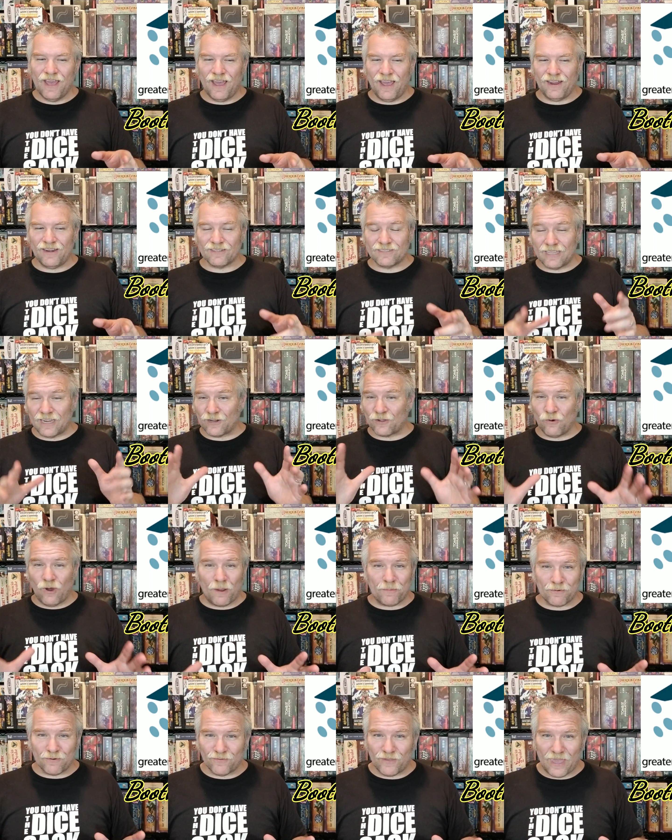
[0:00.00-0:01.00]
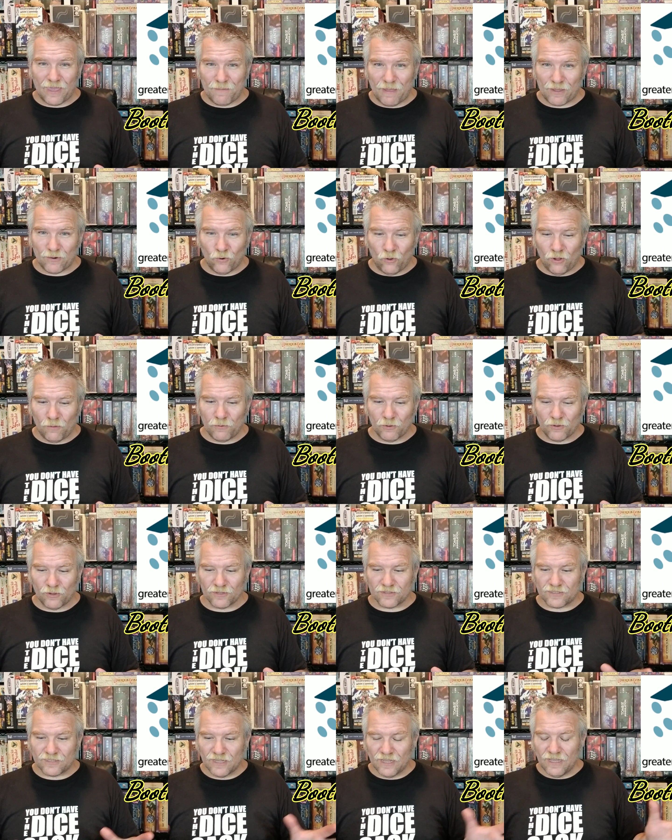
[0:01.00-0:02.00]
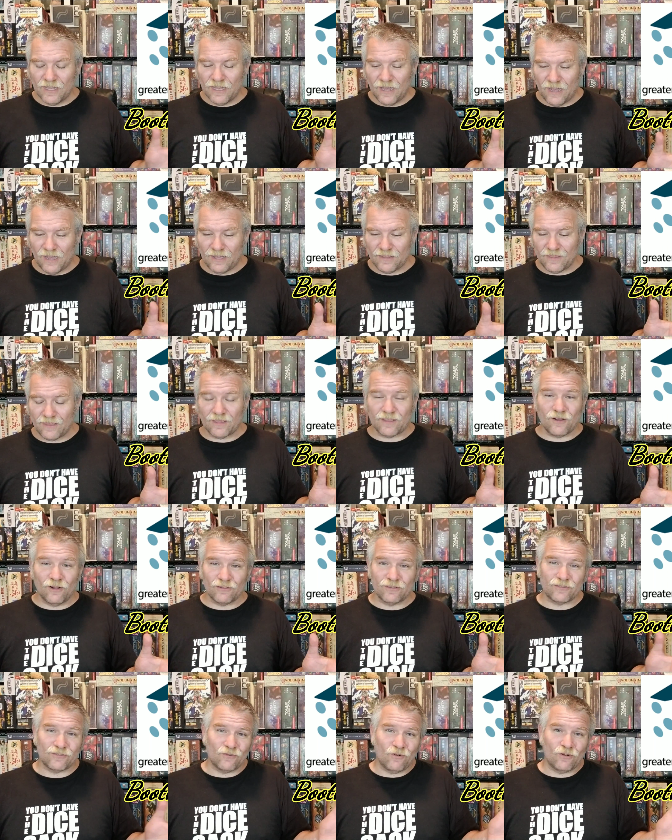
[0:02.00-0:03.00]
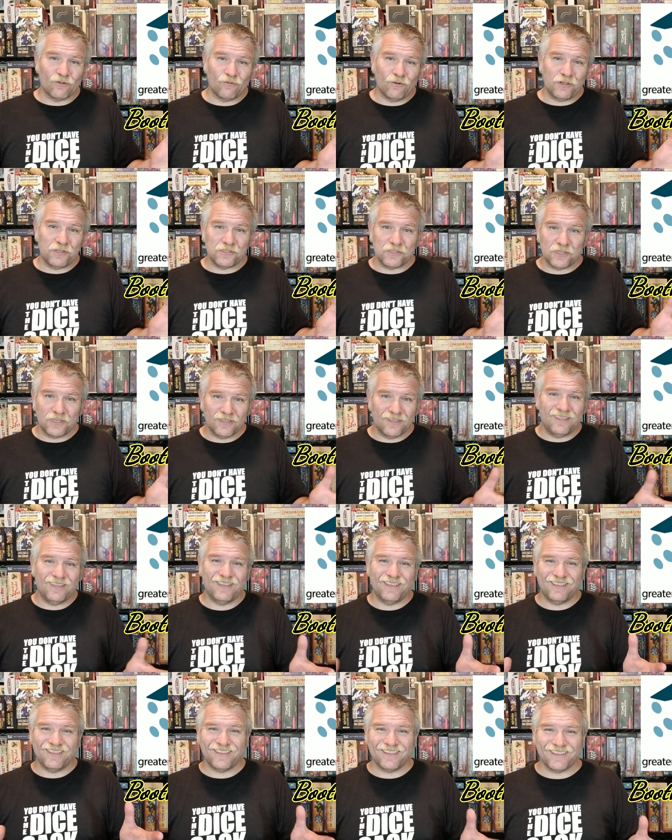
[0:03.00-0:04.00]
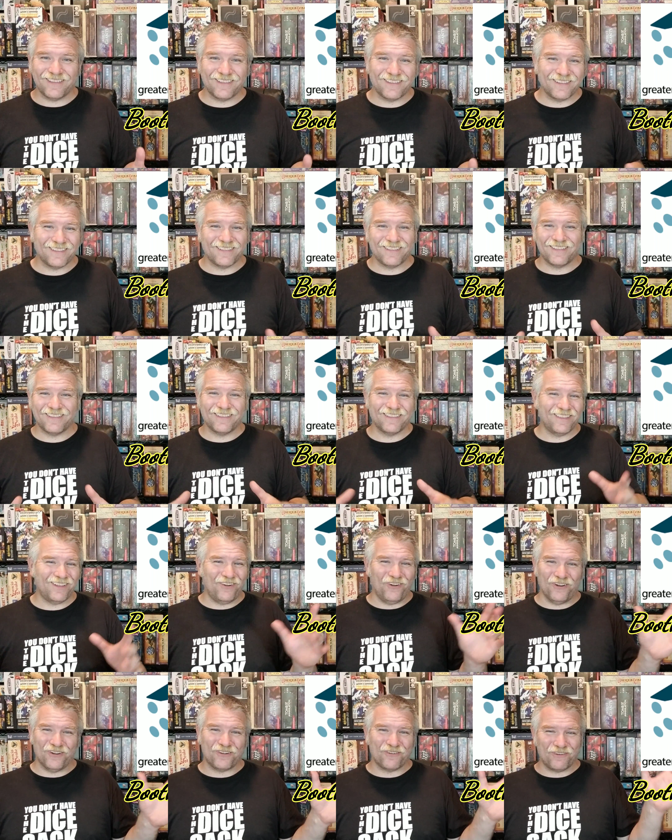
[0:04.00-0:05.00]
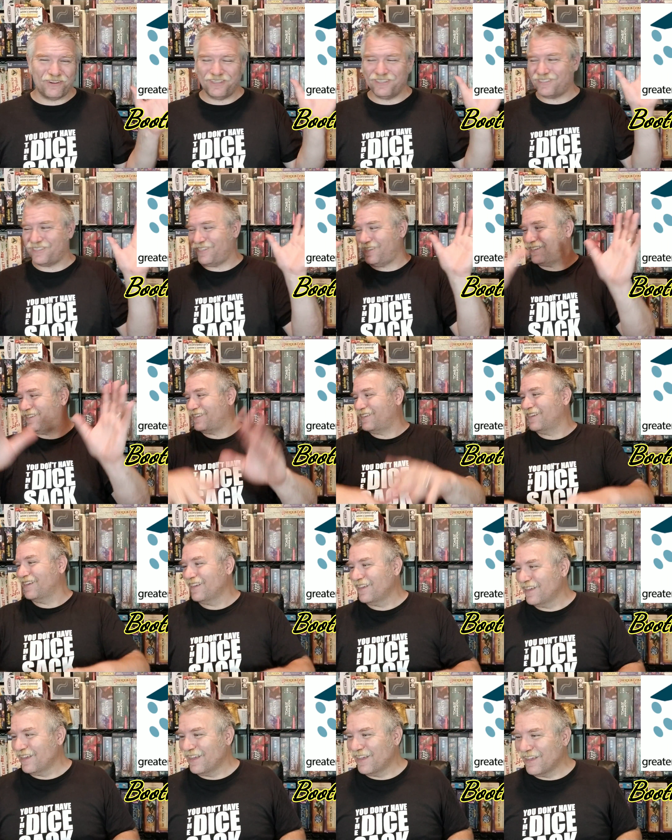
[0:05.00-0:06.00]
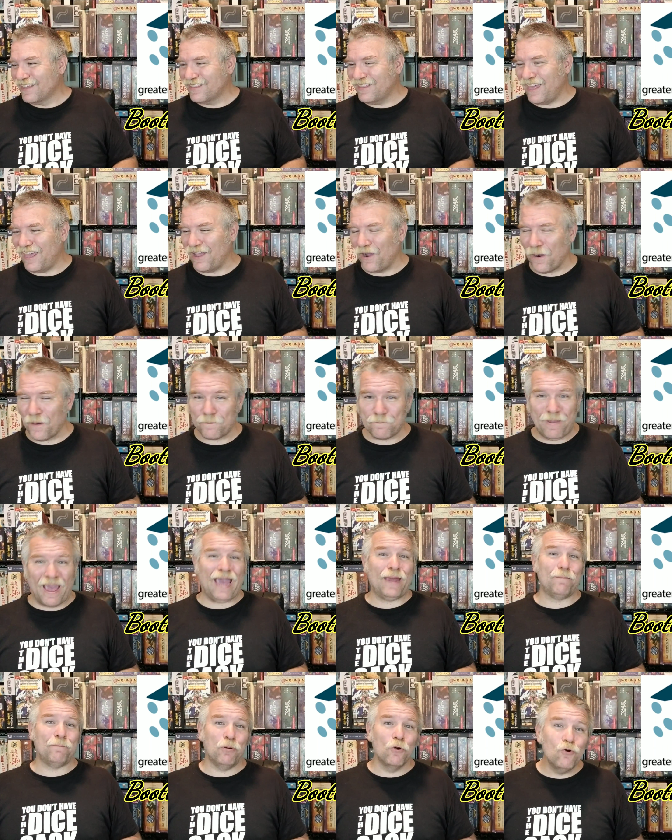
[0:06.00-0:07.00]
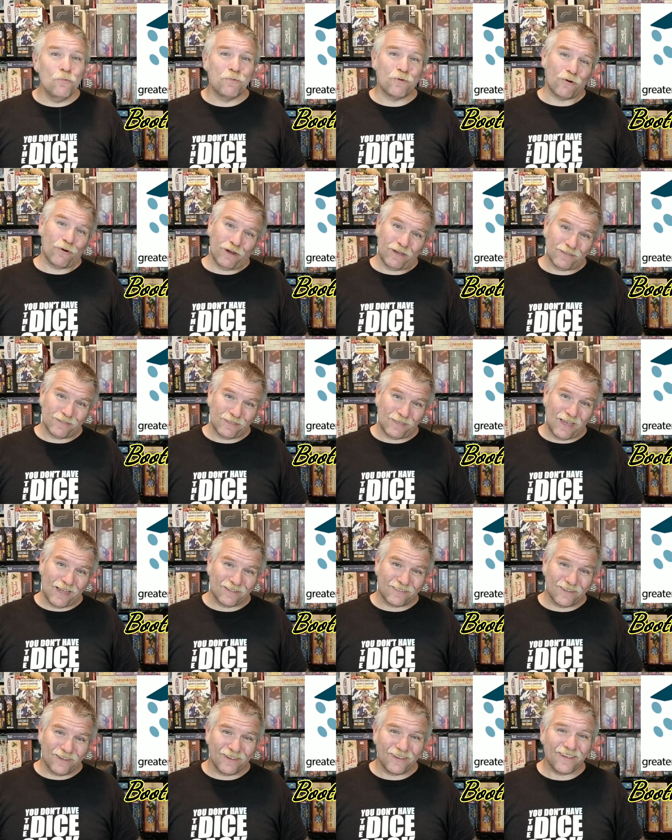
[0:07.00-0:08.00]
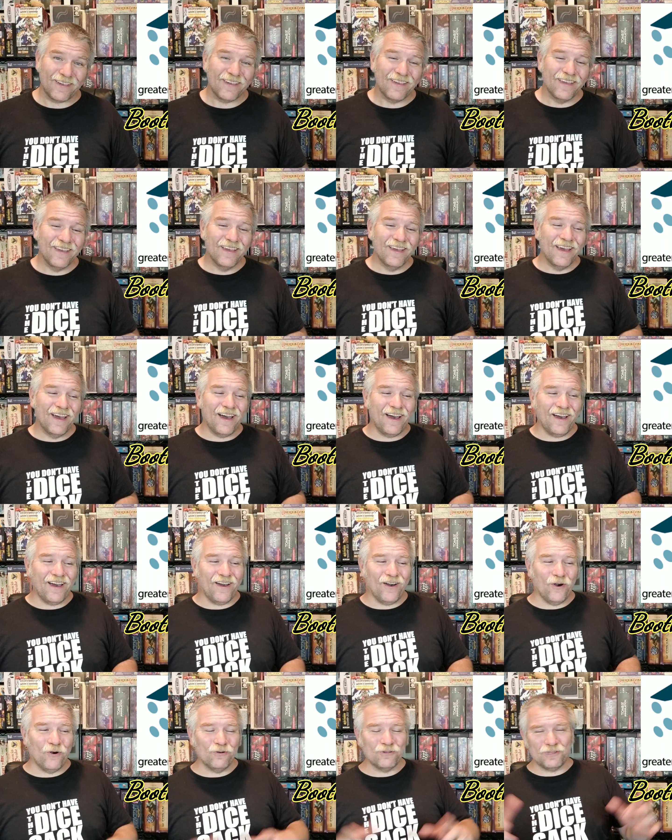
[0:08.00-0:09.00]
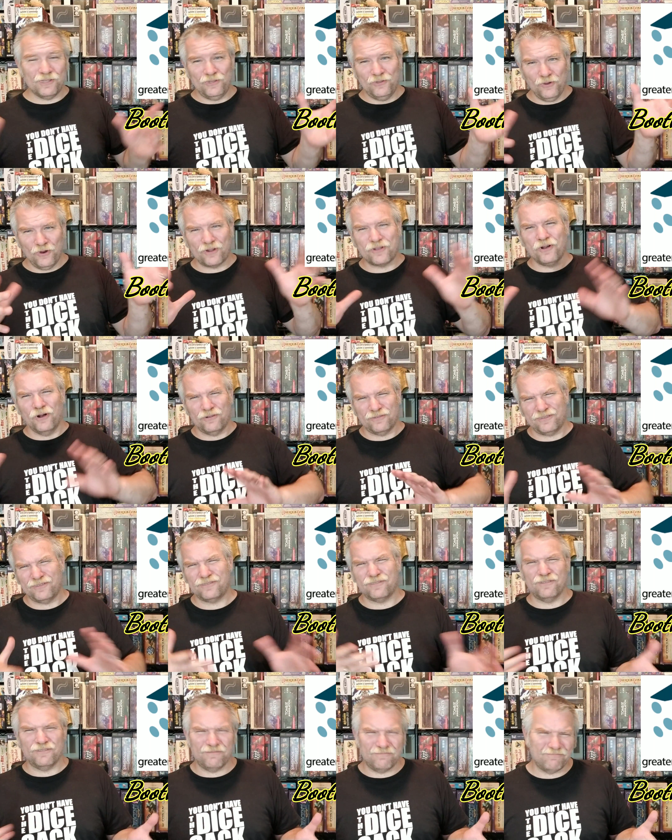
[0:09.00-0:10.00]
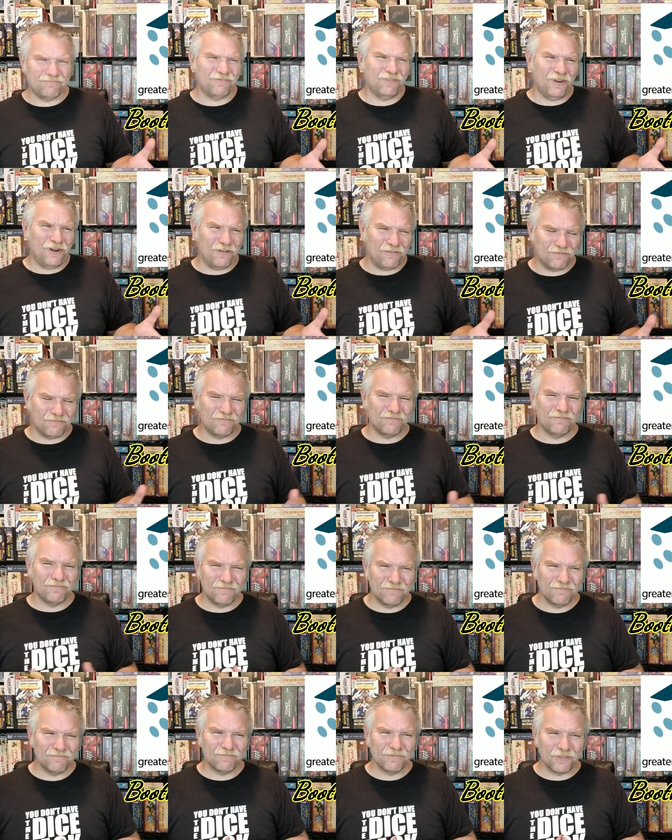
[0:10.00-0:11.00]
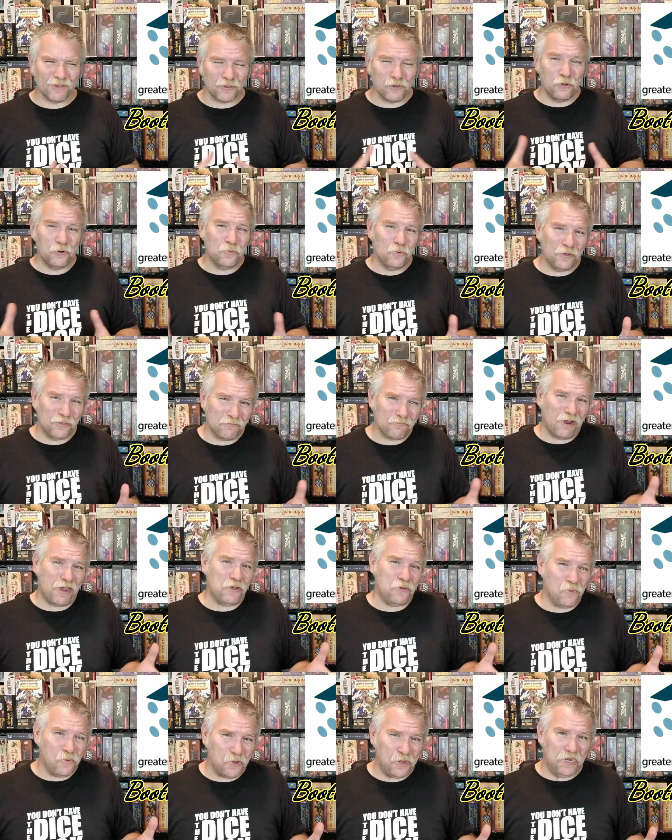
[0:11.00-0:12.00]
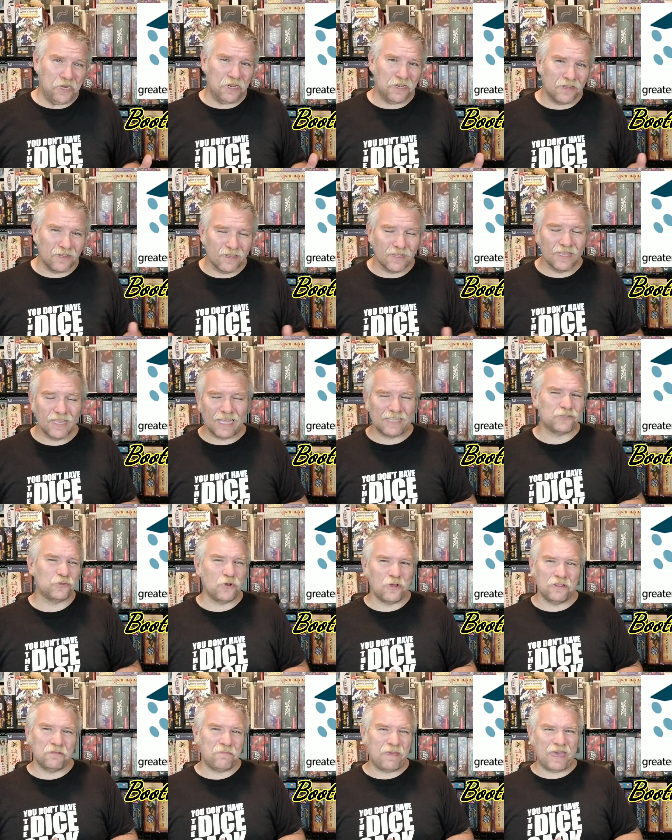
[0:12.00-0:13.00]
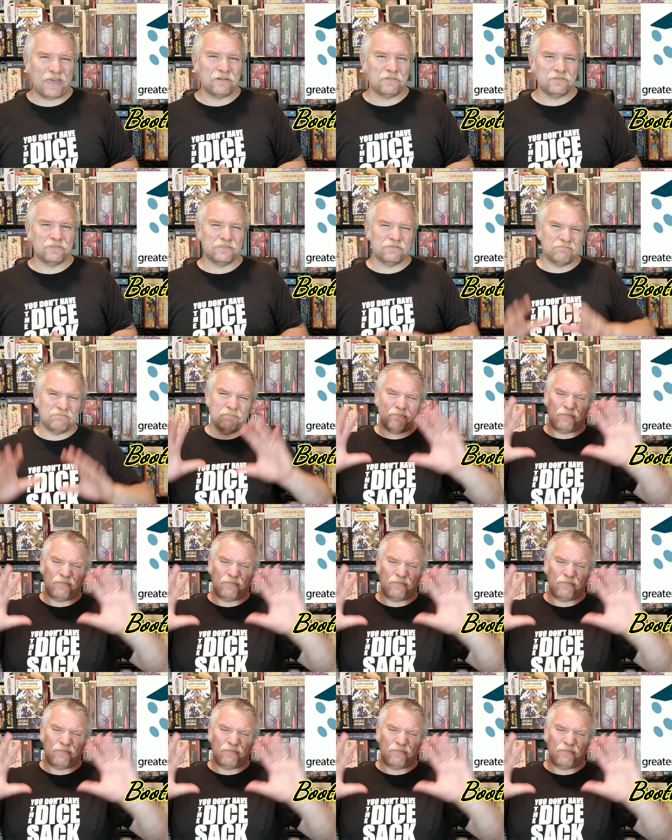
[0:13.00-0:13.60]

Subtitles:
And it's not a cooperative game at all because the other cultists are all crazy. They're all crazy. They are bat poop crazy, I'll tell you. Only your cult is the good one, the right one. That's all that matters.